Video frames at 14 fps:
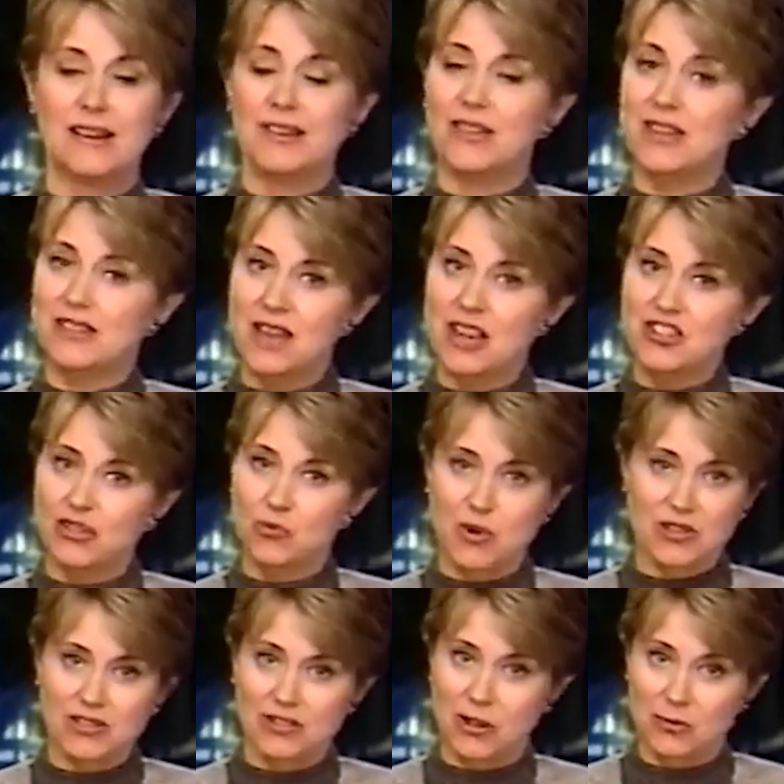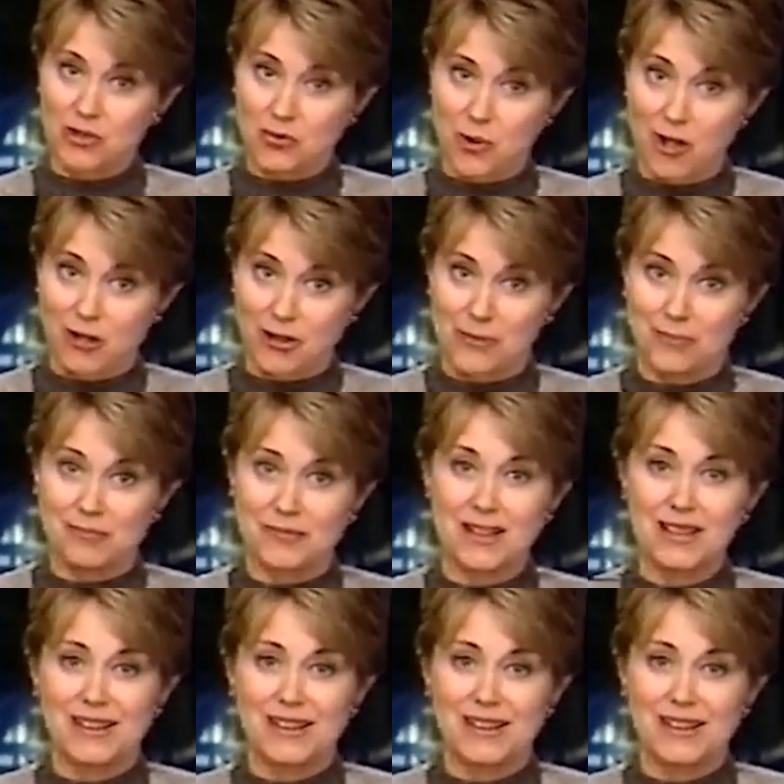and the attention wasn't always welcome.